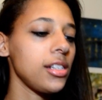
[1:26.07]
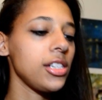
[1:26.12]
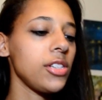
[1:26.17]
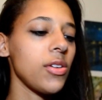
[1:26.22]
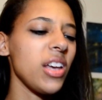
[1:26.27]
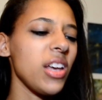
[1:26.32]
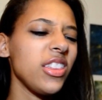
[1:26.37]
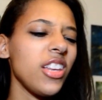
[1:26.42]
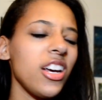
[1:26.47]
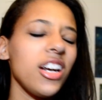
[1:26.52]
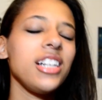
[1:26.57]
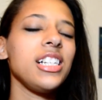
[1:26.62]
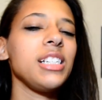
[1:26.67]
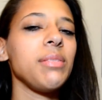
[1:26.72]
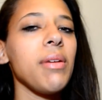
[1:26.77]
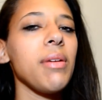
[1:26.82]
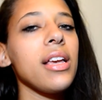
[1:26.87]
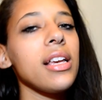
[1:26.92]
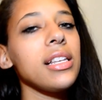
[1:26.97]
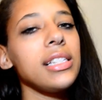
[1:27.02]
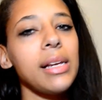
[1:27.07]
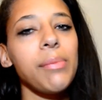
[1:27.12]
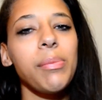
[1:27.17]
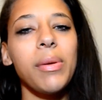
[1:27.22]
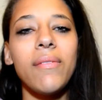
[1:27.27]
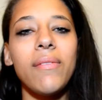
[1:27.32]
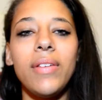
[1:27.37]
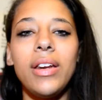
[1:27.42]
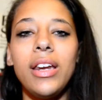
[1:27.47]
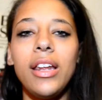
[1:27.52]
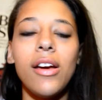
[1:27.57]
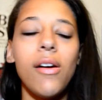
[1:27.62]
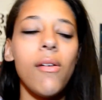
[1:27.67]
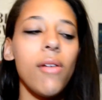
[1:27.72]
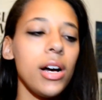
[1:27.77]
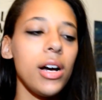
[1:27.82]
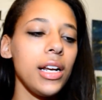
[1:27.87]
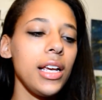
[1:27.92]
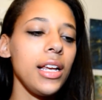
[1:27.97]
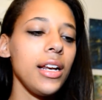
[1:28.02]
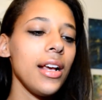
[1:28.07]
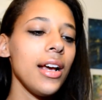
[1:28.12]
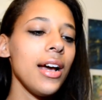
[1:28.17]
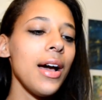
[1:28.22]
So I thought I'd just make a separate video on it.